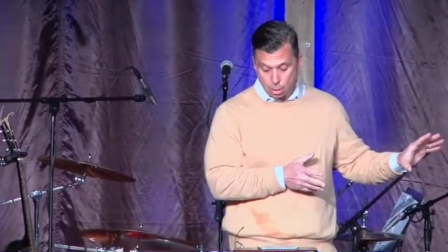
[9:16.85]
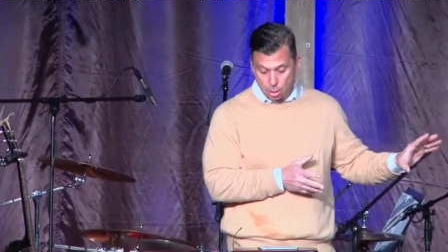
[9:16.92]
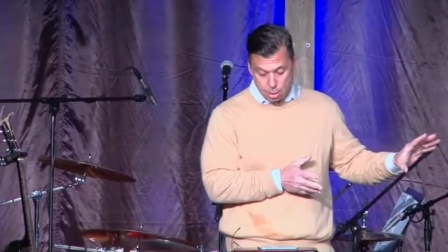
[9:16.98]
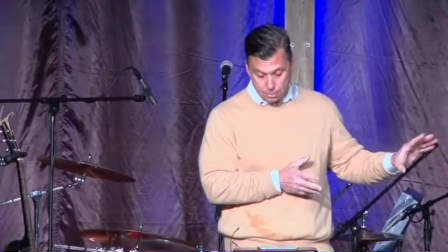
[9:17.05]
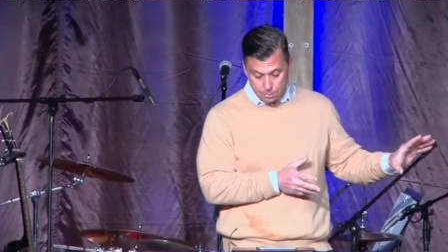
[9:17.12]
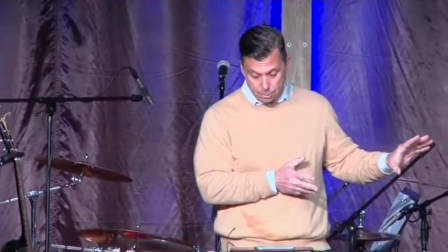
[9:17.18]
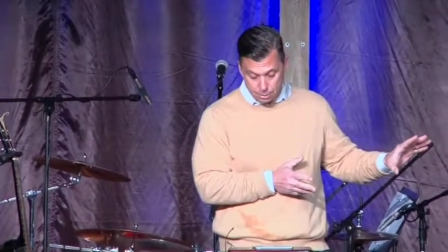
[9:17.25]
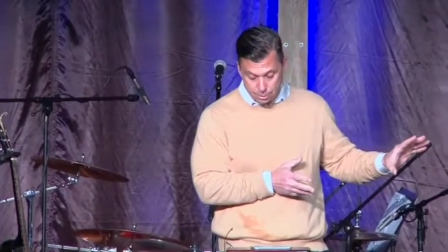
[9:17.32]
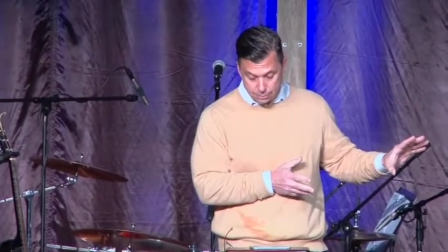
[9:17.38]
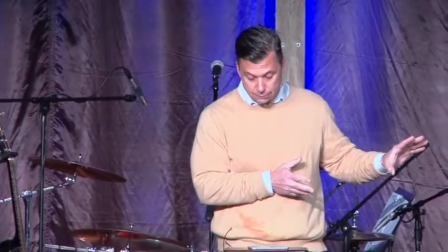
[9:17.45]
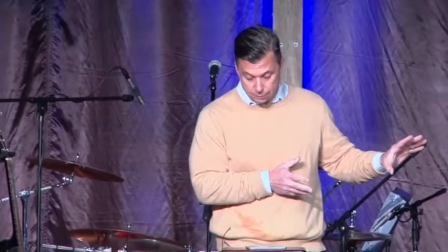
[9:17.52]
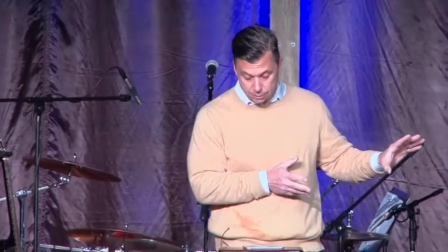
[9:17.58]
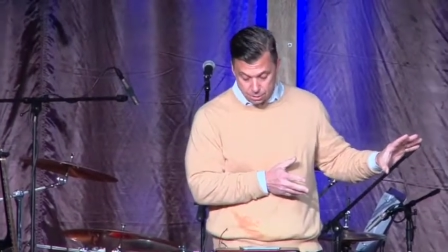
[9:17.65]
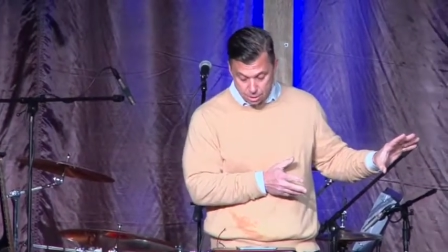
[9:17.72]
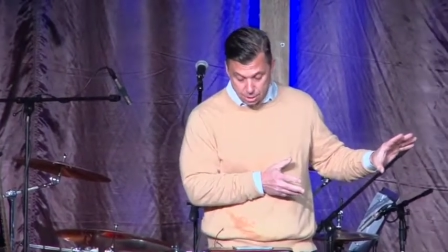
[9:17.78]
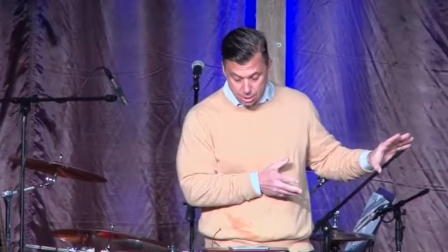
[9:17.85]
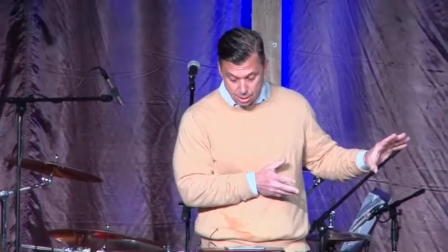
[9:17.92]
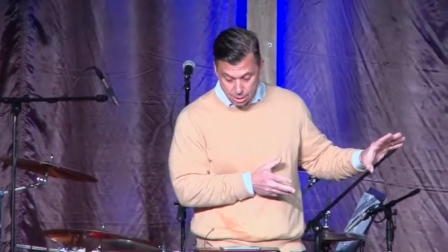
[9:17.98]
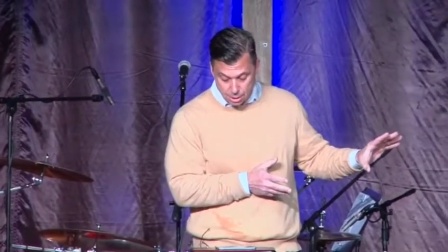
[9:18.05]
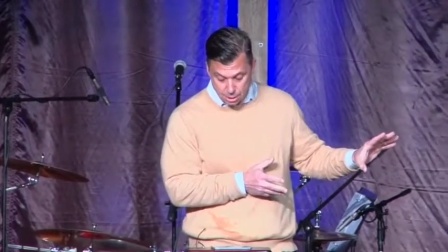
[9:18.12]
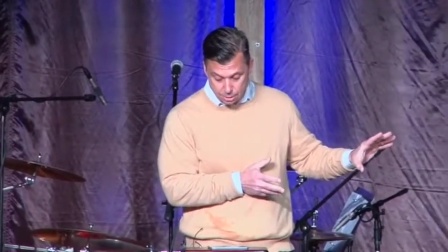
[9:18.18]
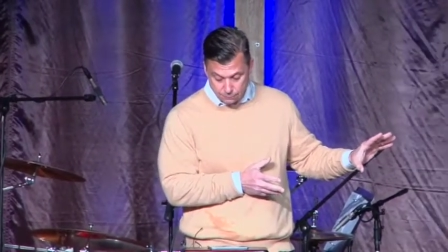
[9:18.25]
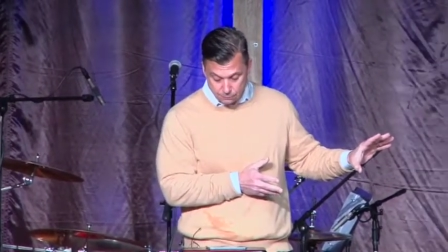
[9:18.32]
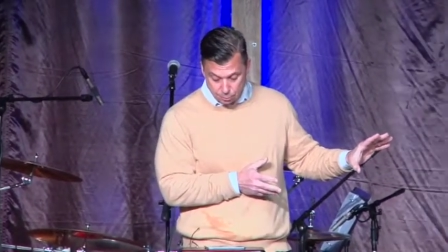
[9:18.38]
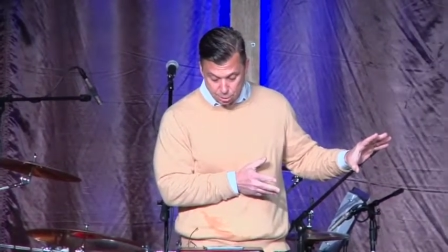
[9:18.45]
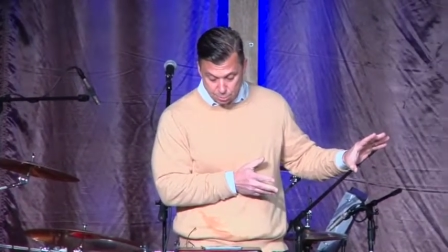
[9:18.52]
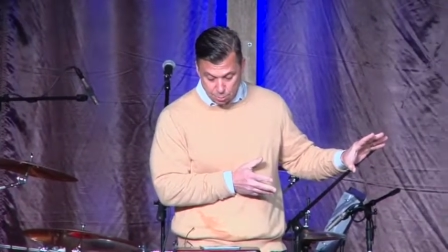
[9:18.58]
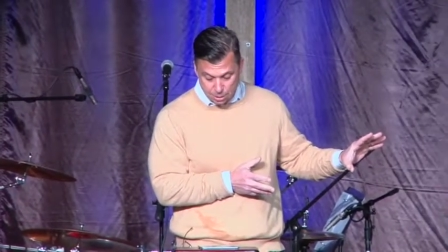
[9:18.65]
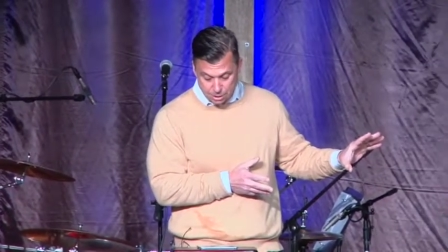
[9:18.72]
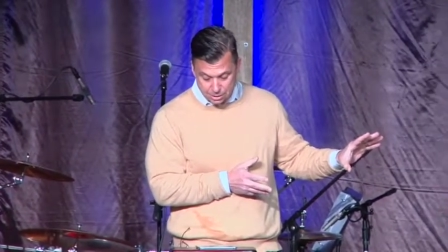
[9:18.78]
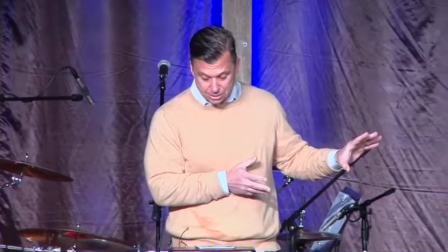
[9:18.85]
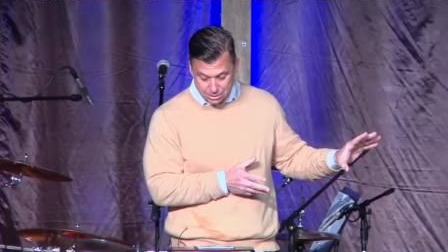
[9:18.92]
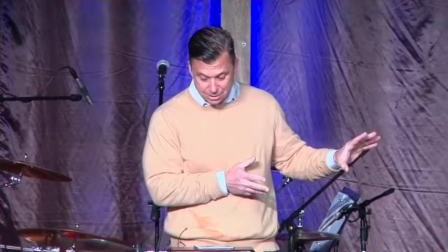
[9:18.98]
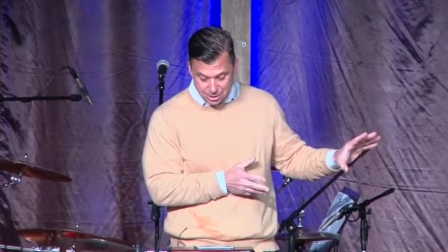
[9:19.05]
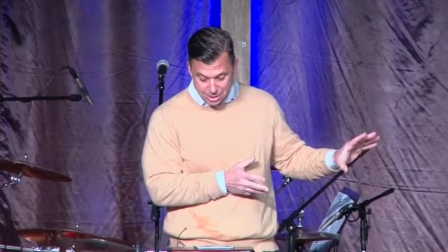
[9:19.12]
aren't believers in the first place.